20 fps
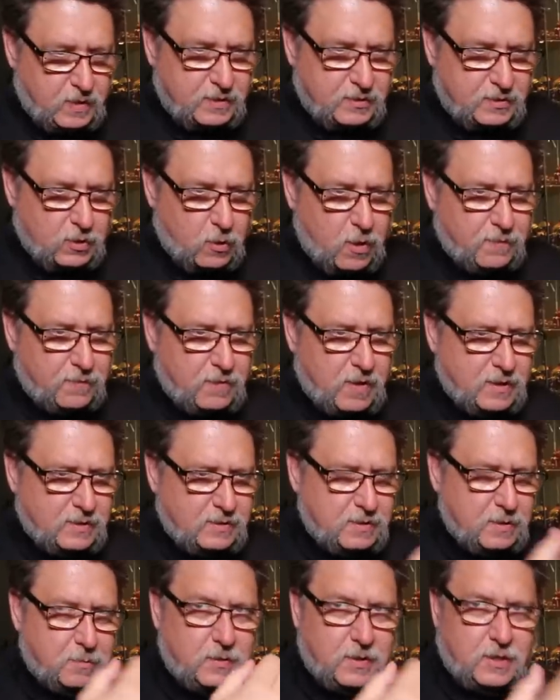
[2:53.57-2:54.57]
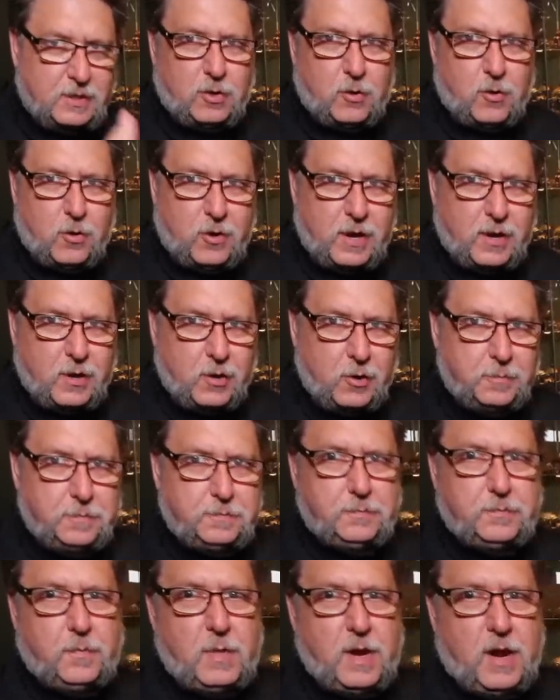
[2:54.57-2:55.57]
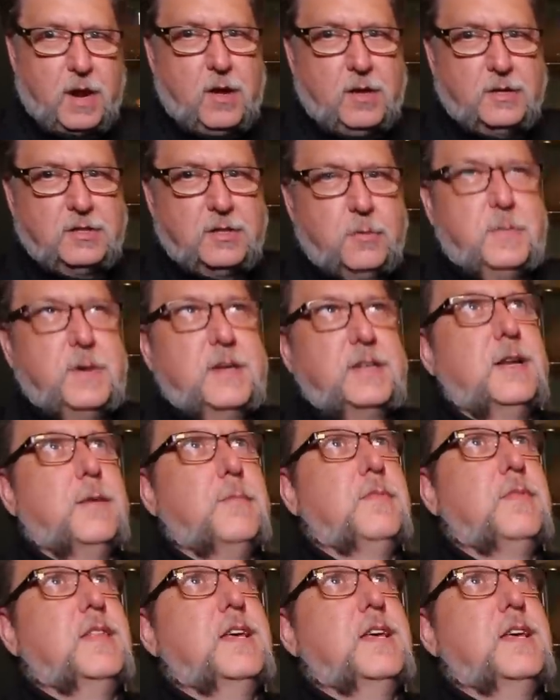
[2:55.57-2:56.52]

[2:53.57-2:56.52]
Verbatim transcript: So I've got some dechlorinator, but I also picked up